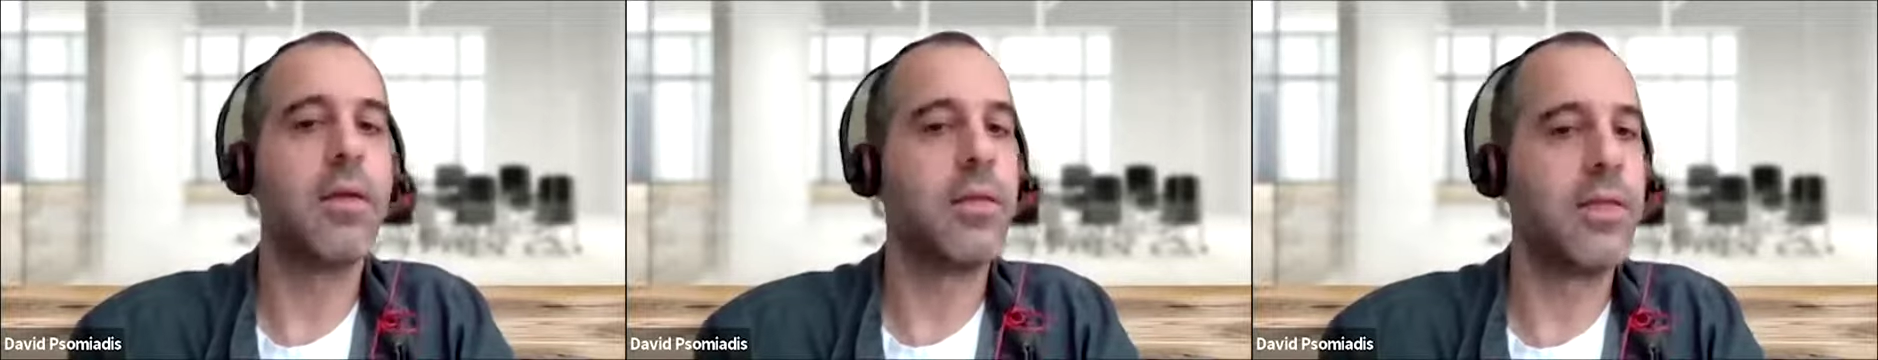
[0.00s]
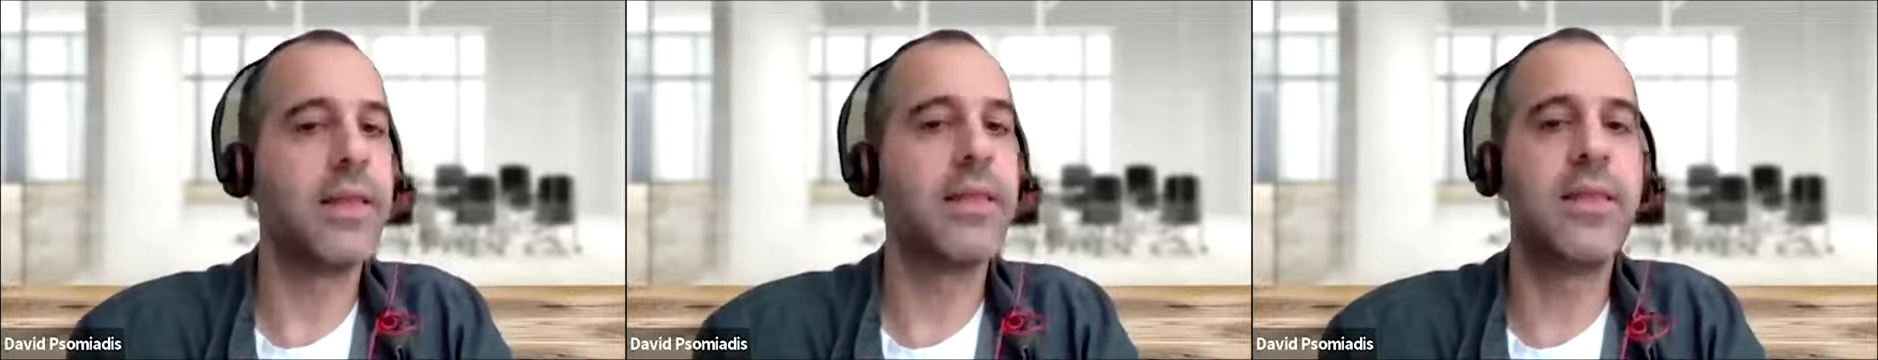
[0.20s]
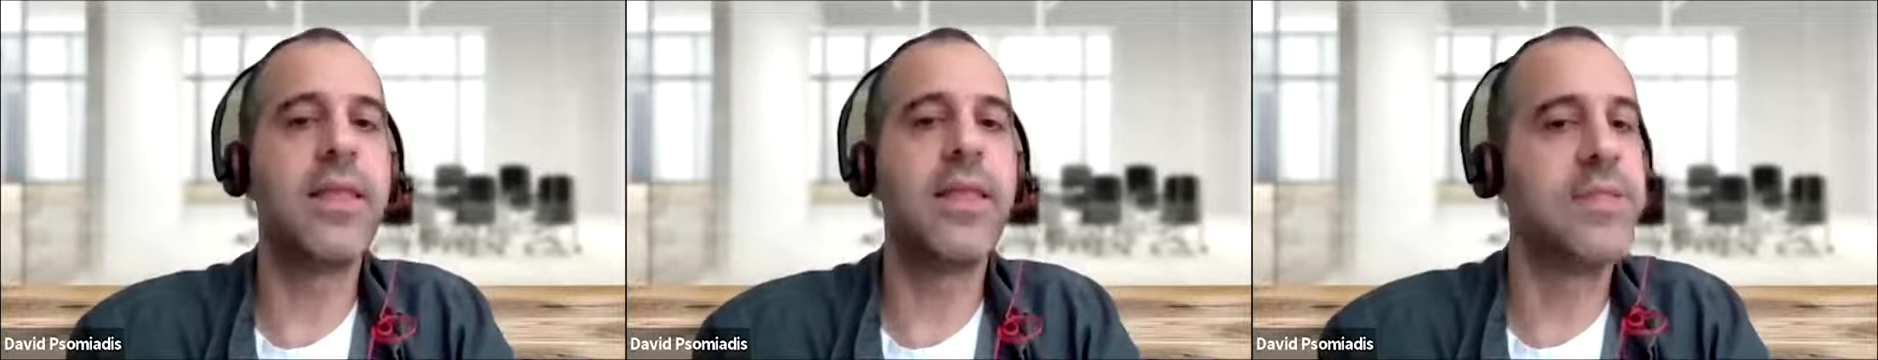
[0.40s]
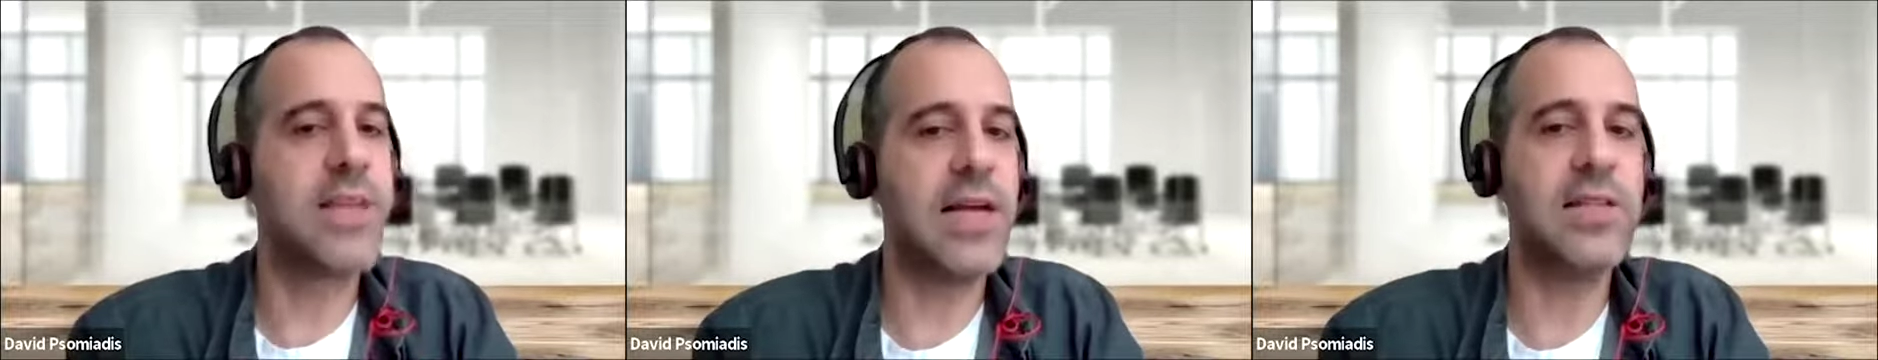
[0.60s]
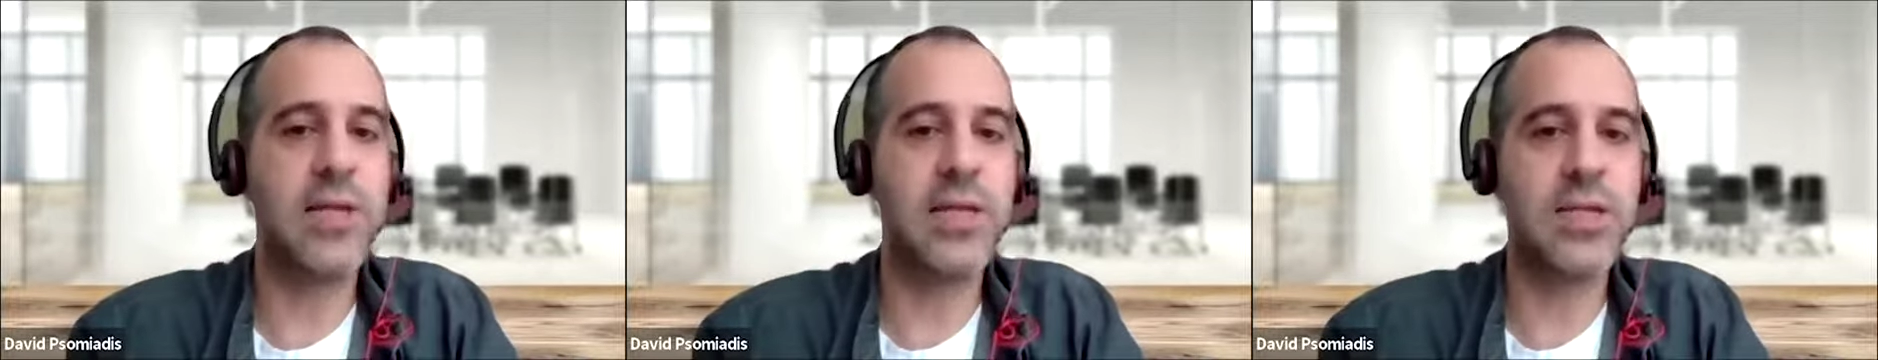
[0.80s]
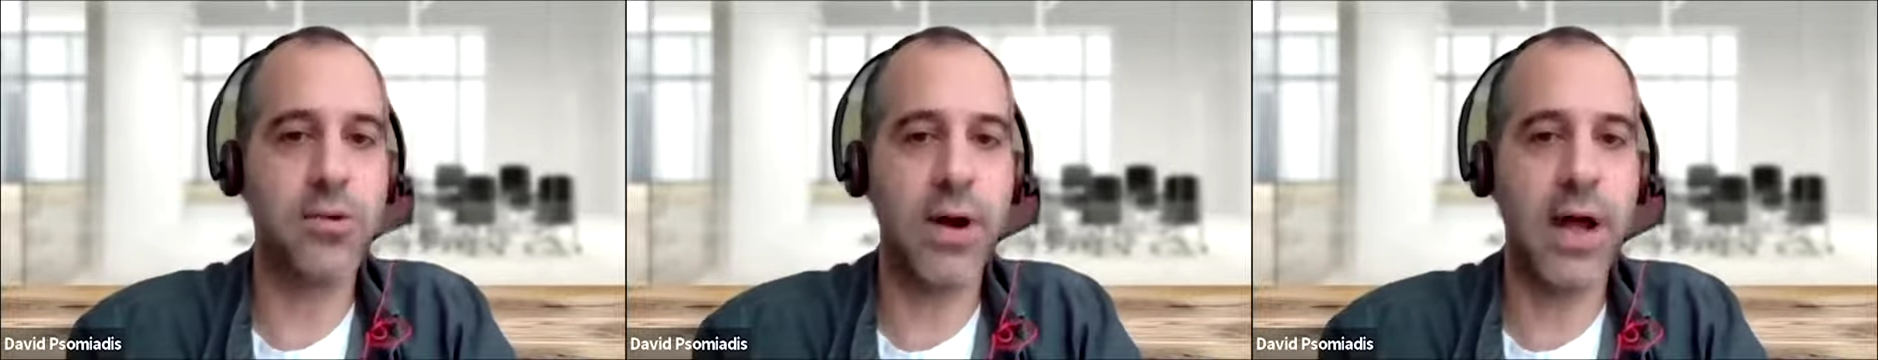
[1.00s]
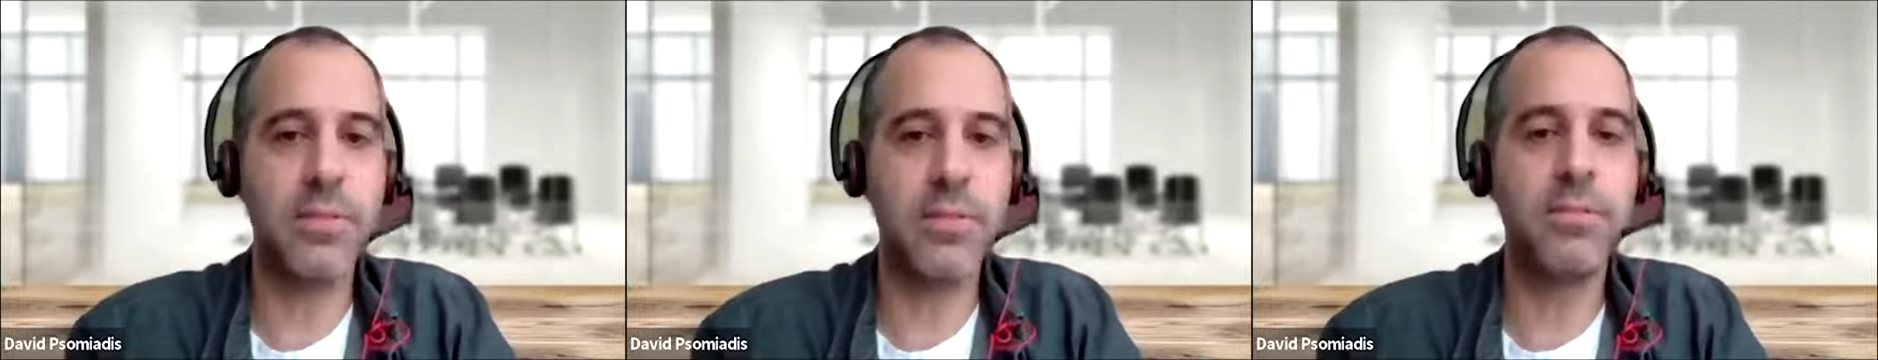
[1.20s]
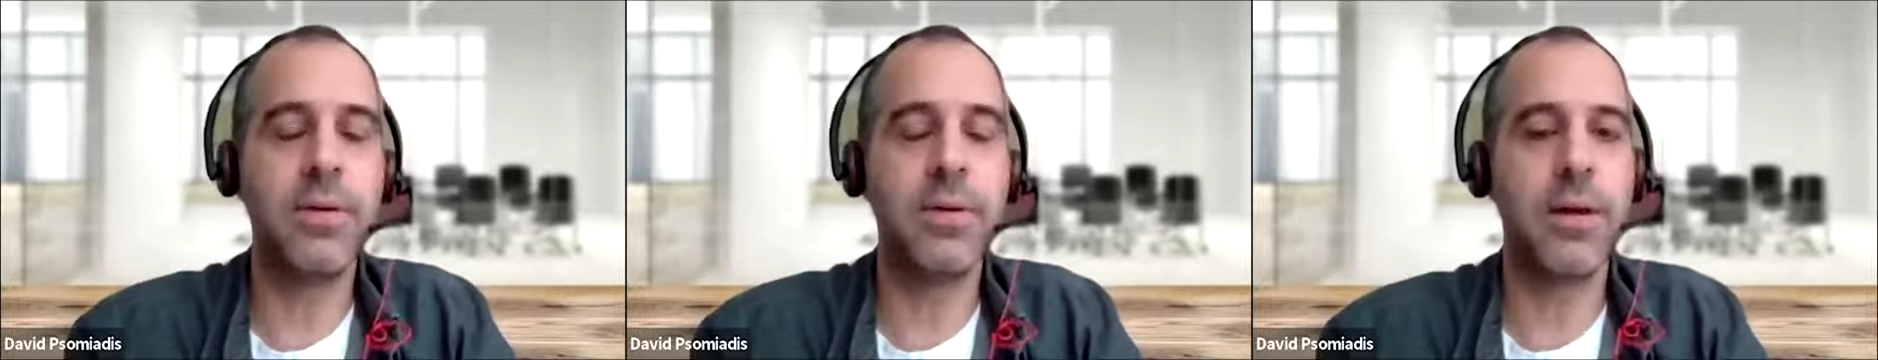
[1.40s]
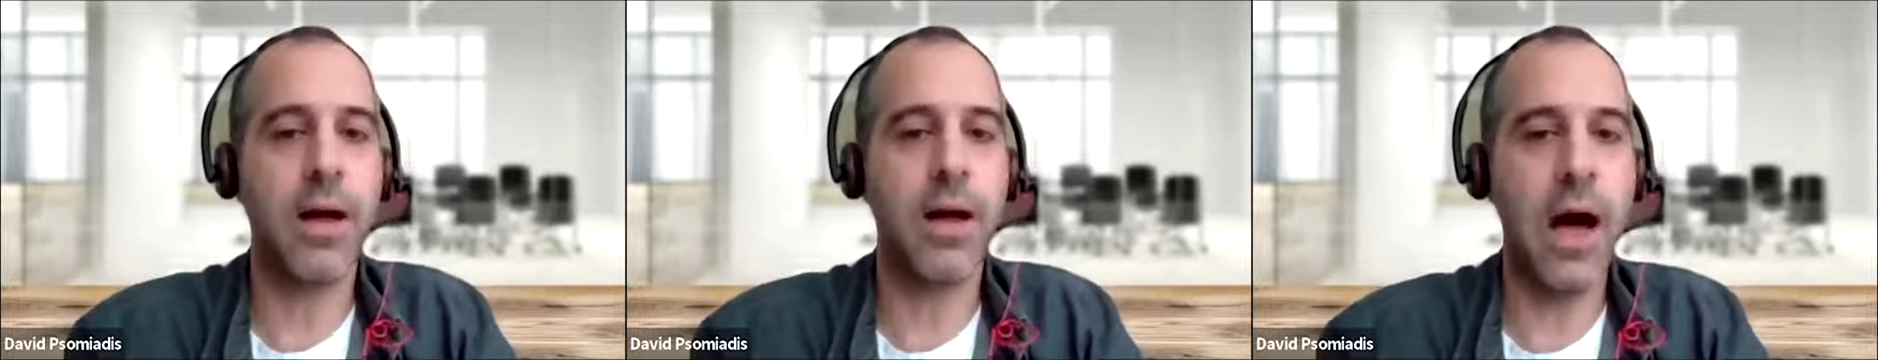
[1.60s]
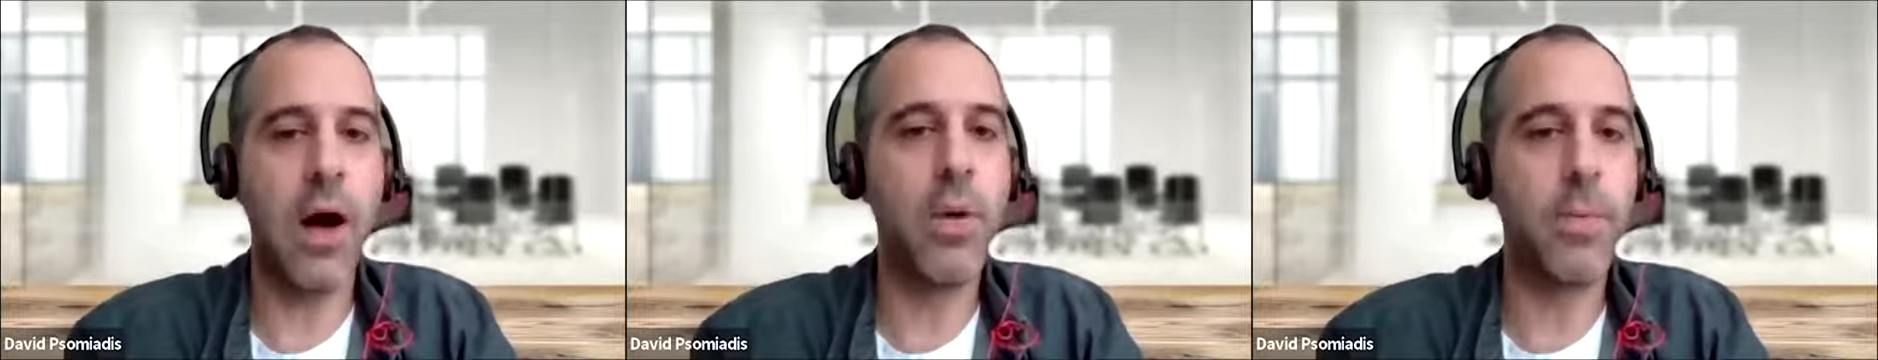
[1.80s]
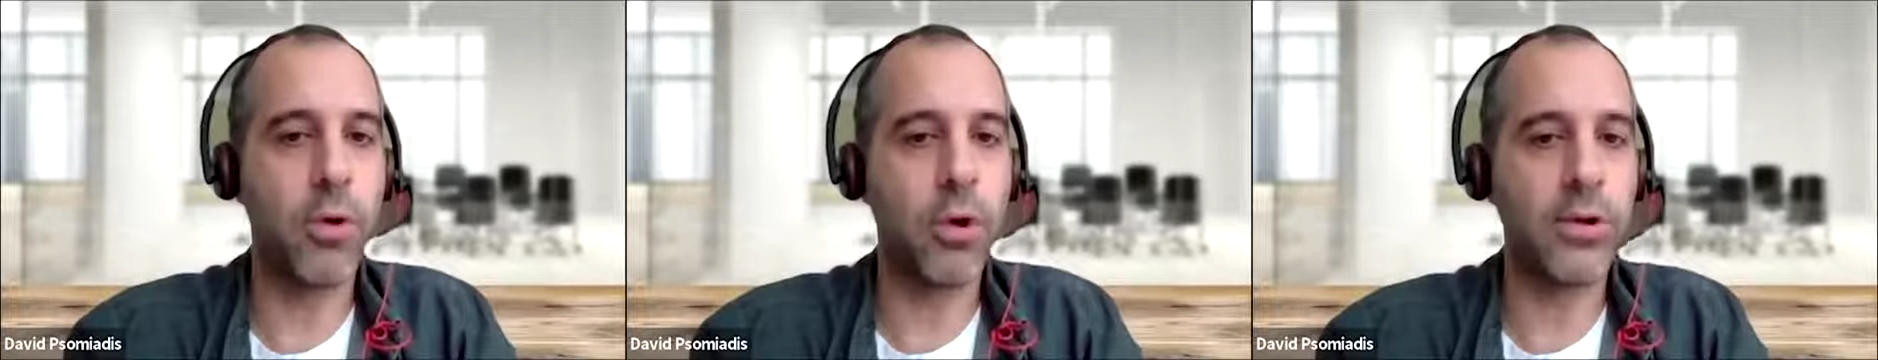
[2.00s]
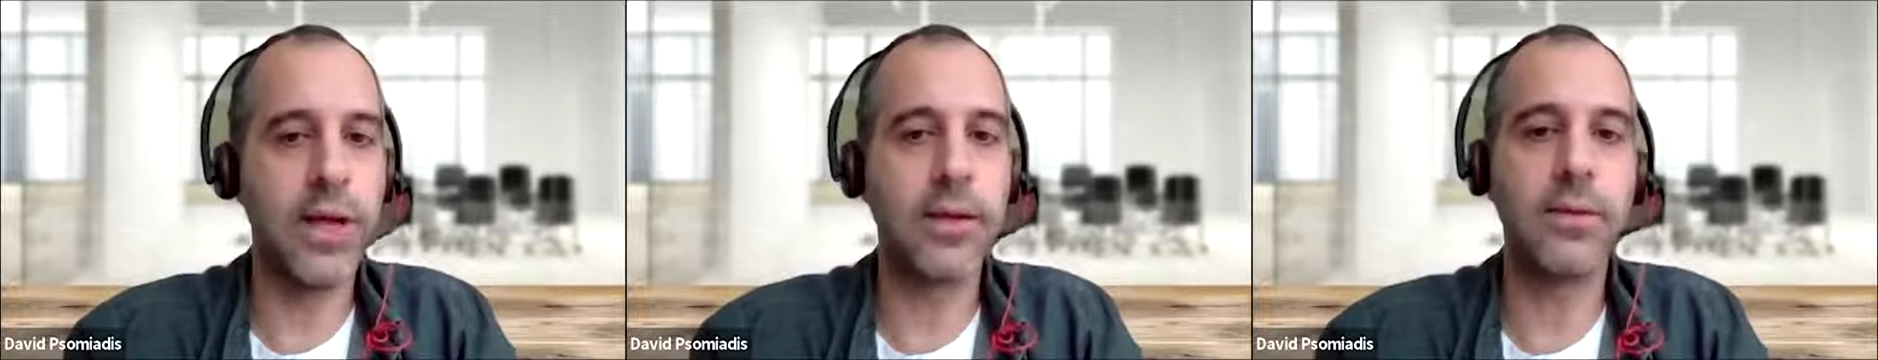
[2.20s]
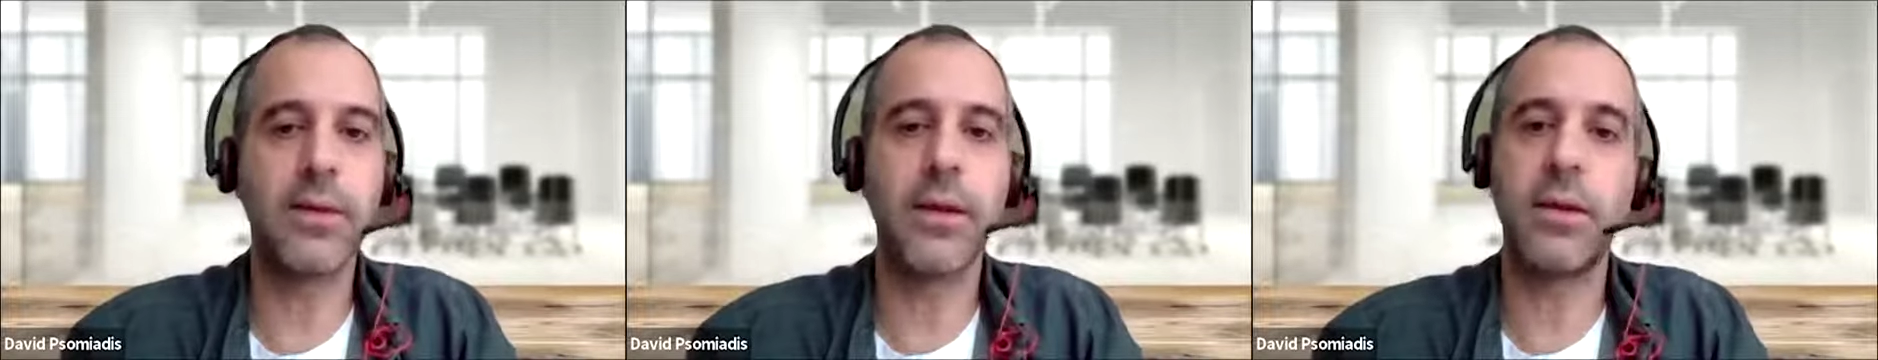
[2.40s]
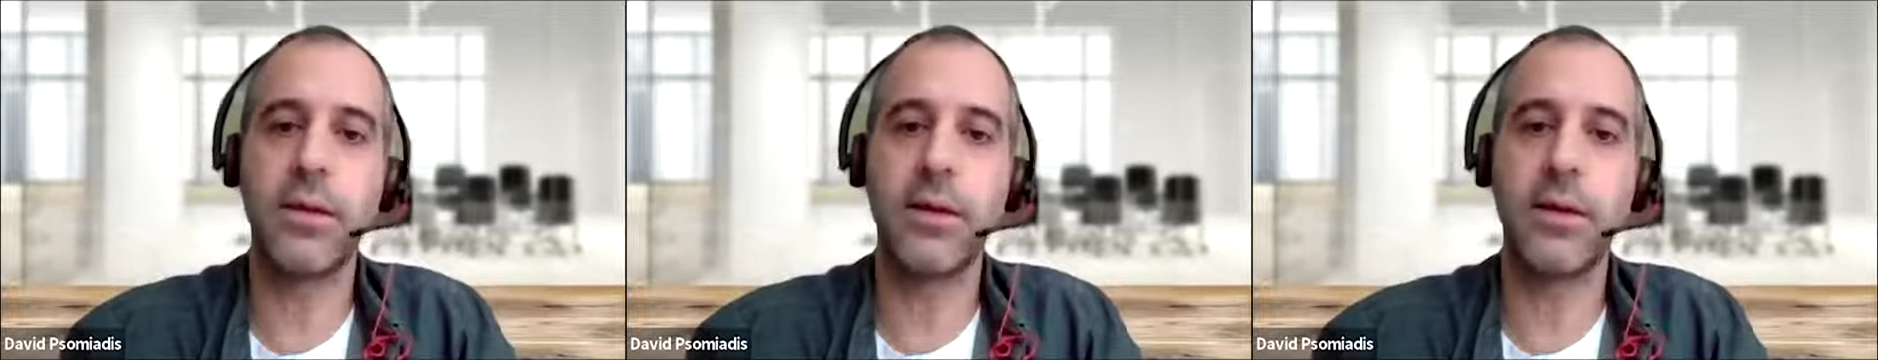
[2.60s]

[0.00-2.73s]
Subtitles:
that they just describe how a product